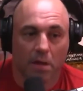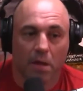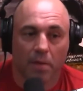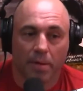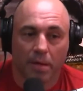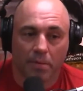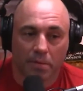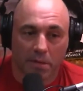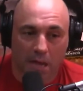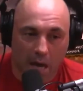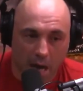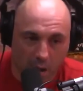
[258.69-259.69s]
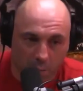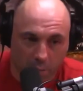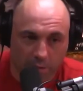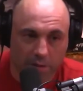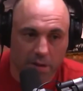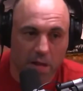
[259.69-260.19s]
I mean, it was
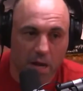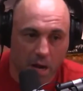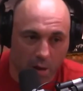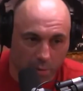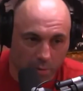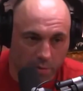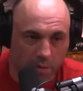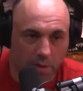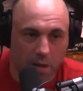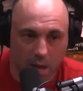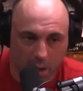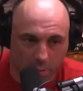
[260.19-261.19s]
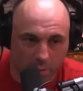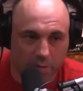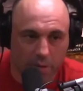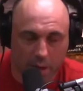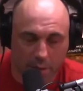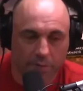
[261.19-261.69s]
hours and hours and hours
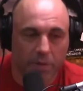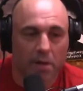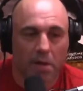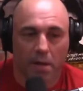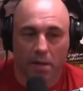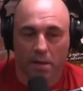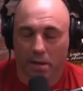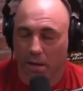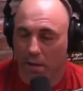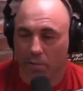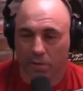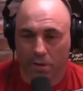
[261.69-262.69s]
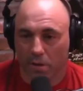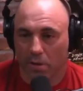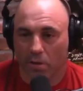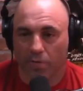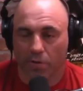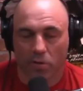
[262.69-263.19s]
and hours. And it was
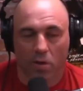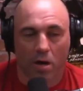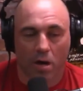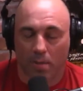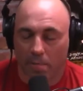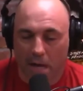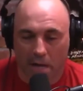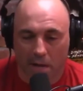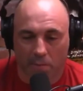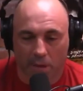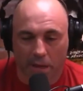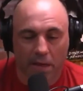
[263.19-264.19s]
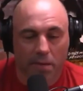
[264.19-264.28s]
over a long... And I'm not complaining.